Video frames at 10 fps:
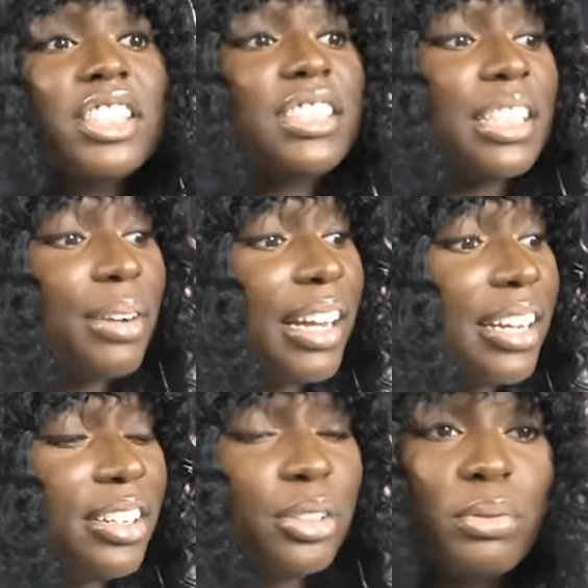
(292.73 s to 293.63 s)
Just sit
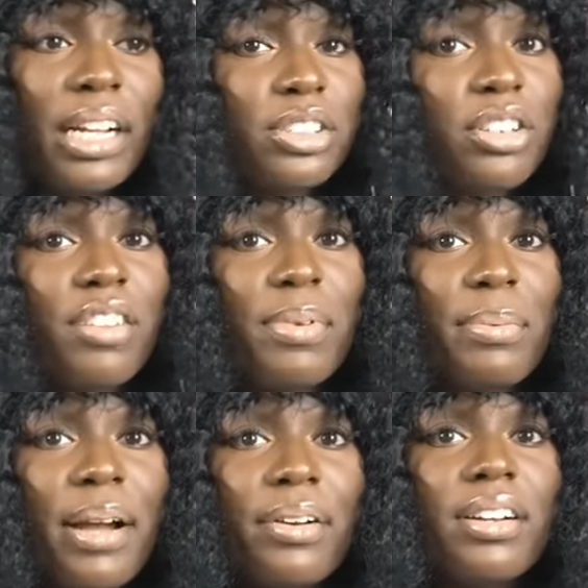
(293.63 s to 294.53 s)
right here. Do not turn off
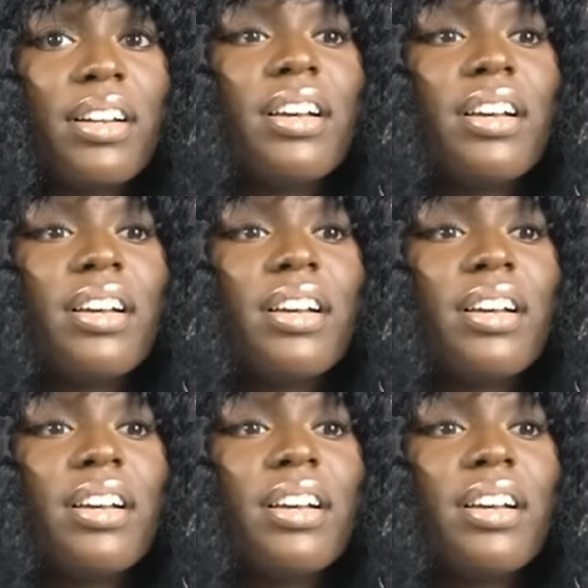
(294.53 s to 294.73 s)
my power.